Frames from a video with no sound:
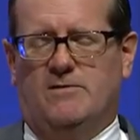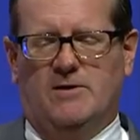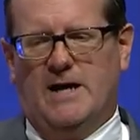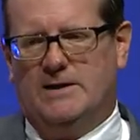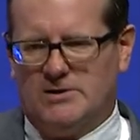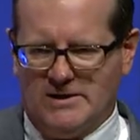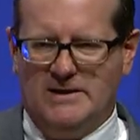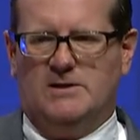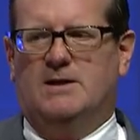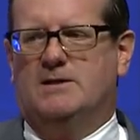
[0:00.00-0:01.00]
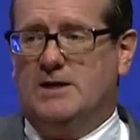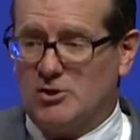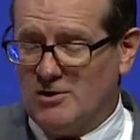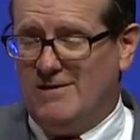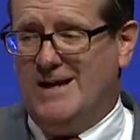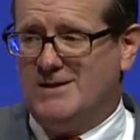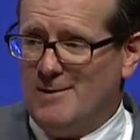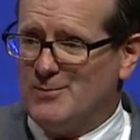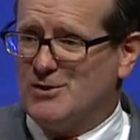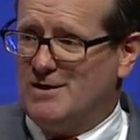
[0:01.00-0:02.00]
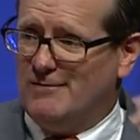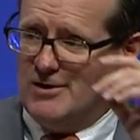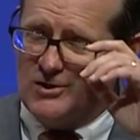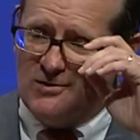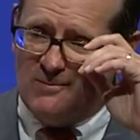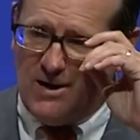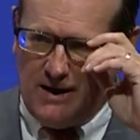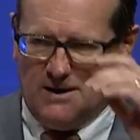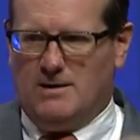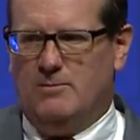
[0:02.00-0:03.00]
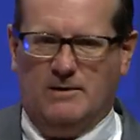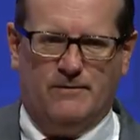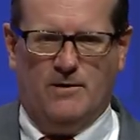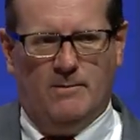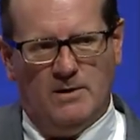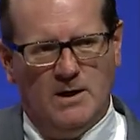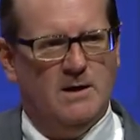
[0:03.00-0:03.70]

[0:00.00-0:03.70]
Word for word: in the United States. In addition to that, 10% of our student body coming from